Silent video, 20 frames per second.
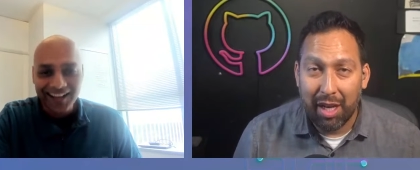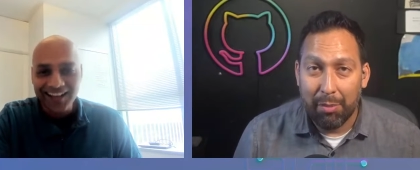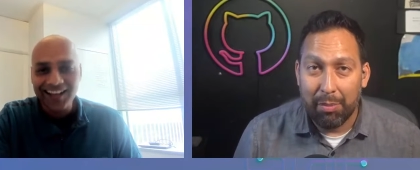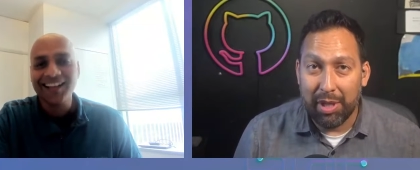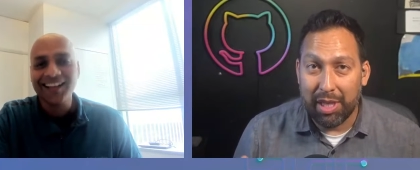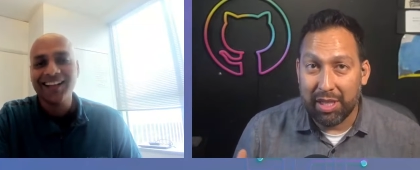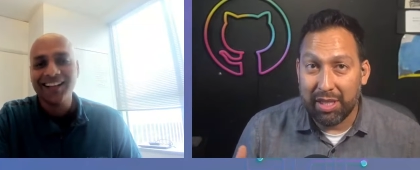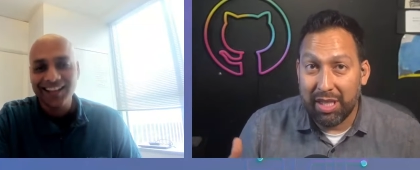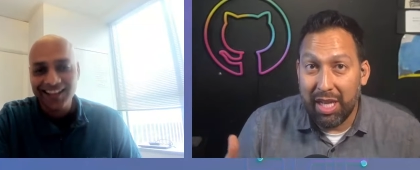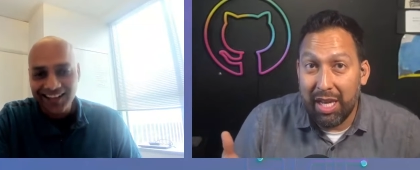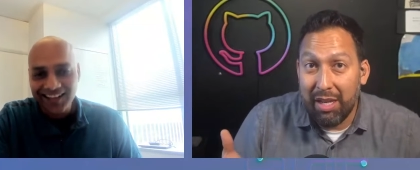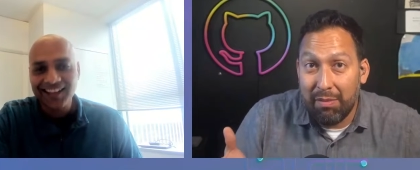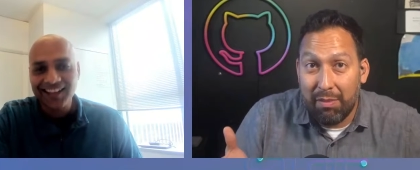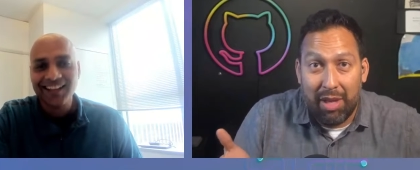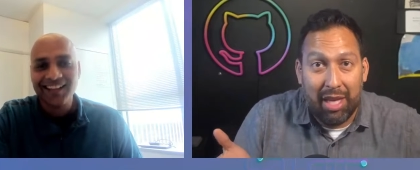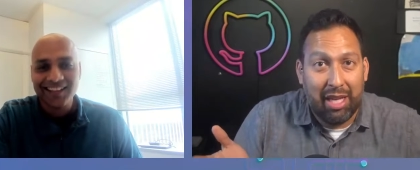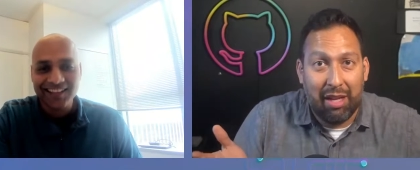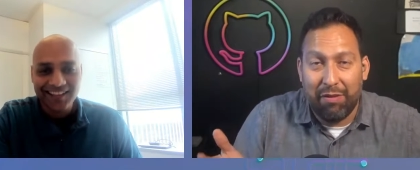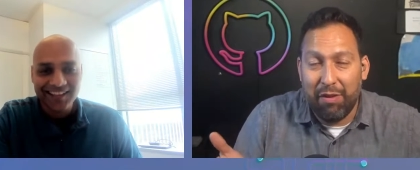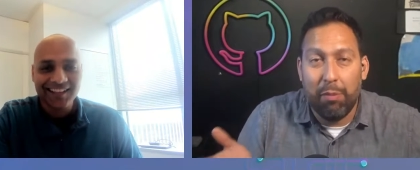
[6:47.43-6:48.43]
Speaker 1: because then
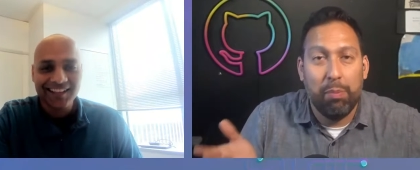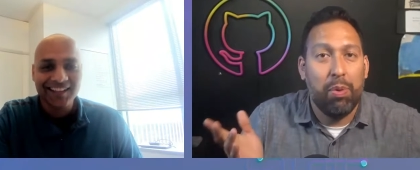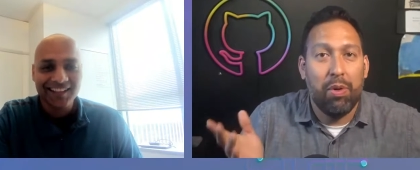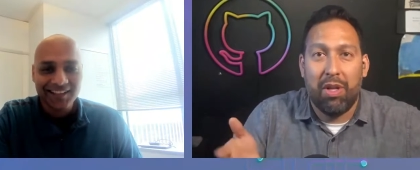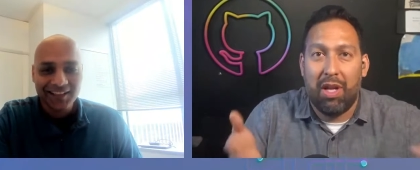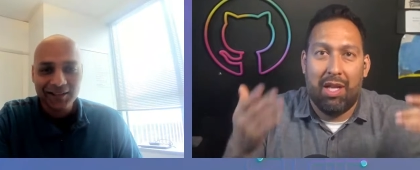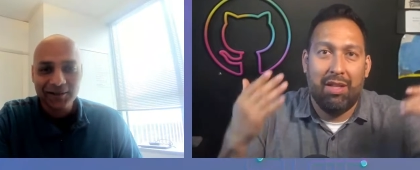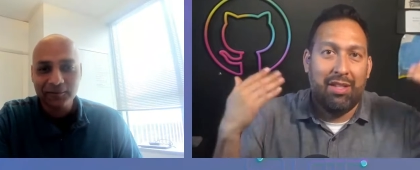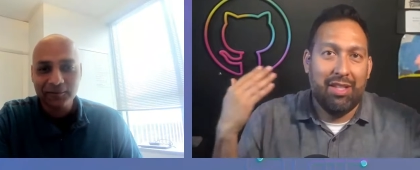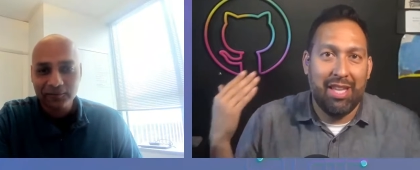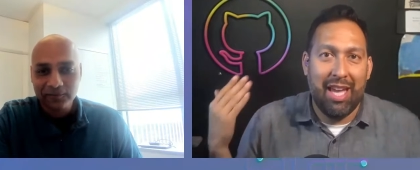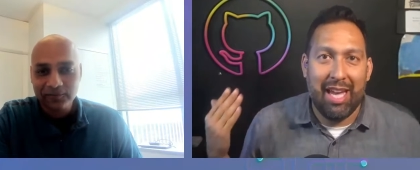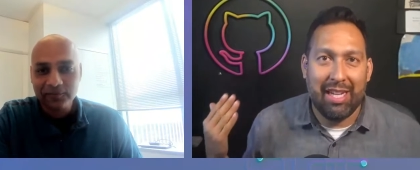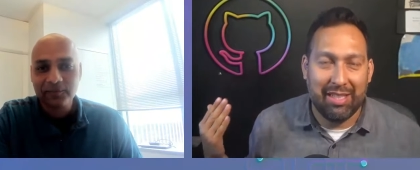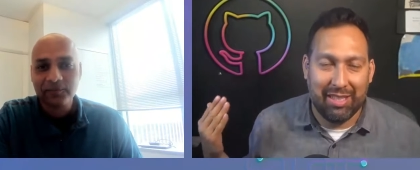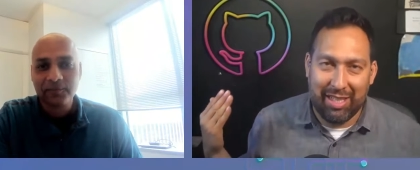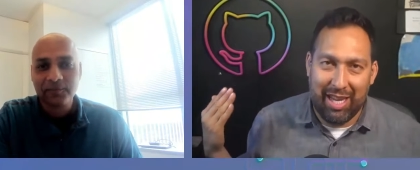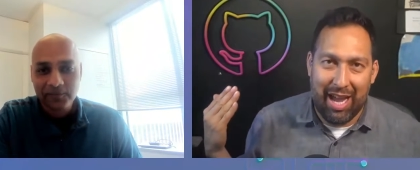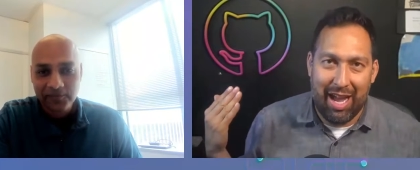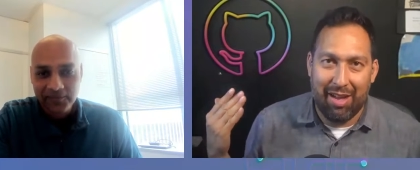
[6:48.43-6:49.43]
like if you pull all the
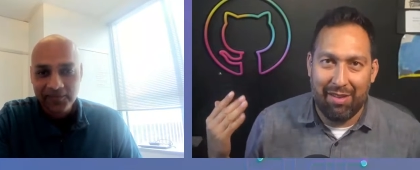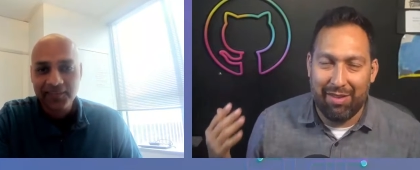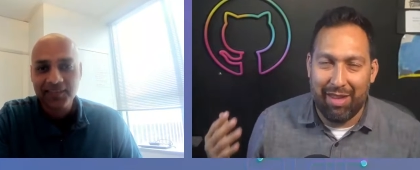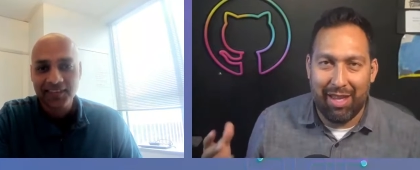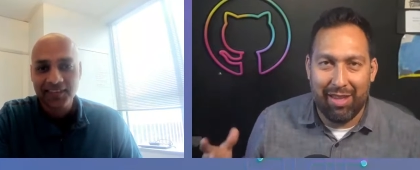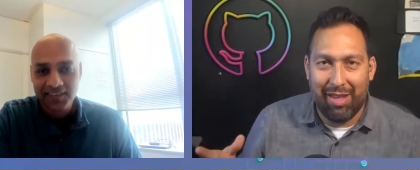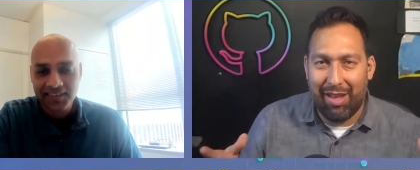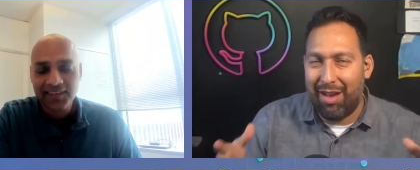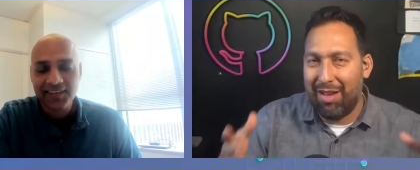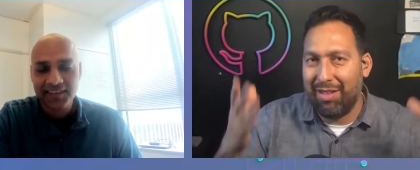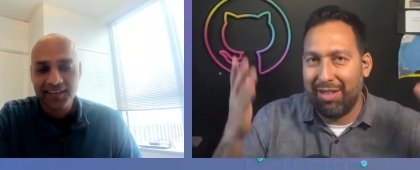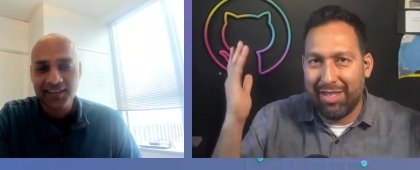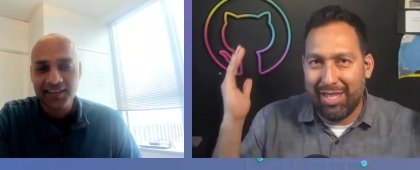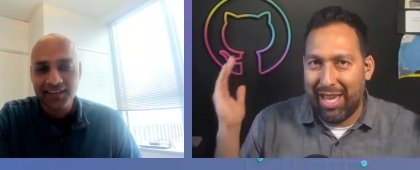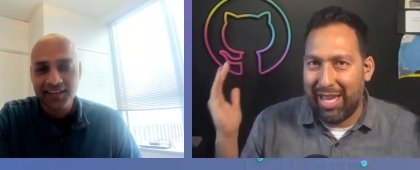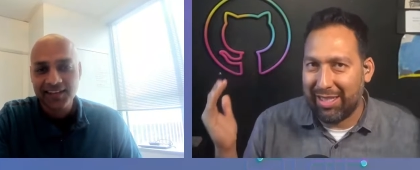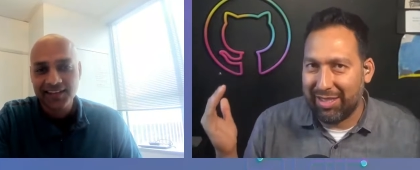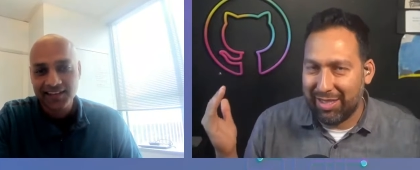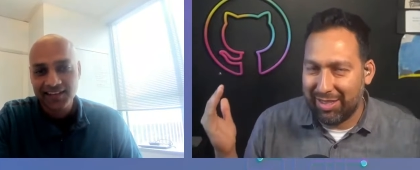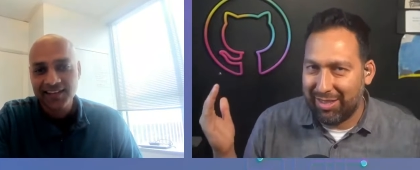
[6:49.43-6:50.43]
text out, all the
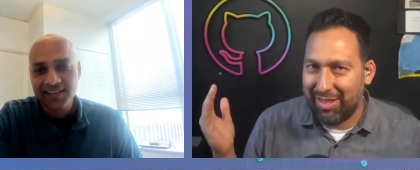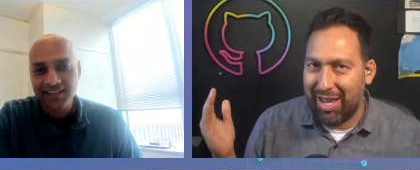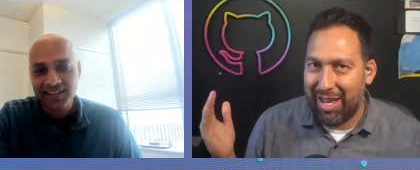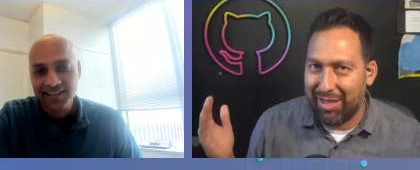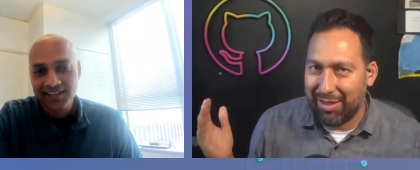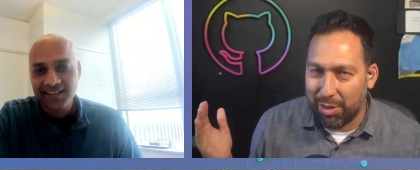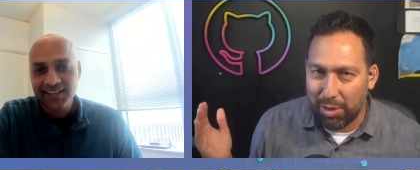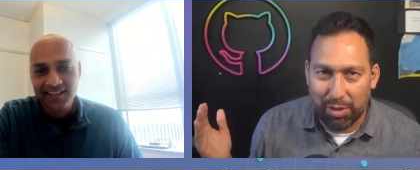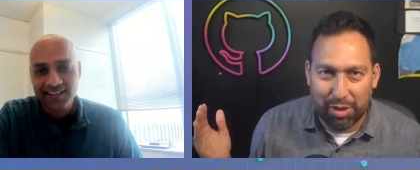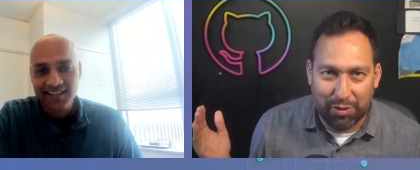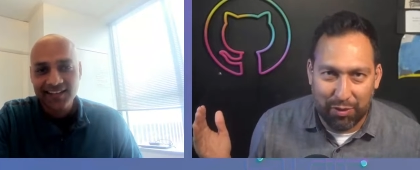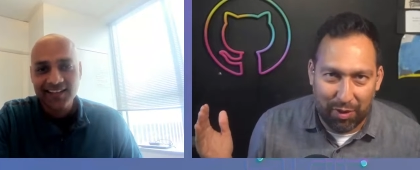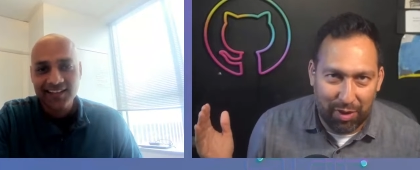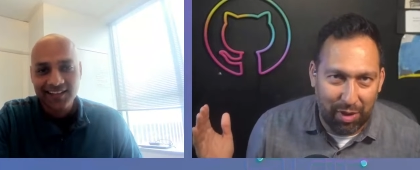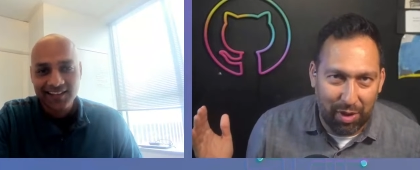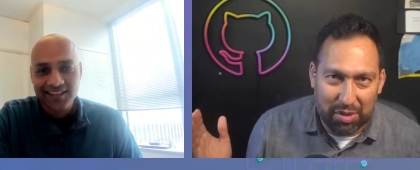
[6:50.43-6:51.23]
text is not useful.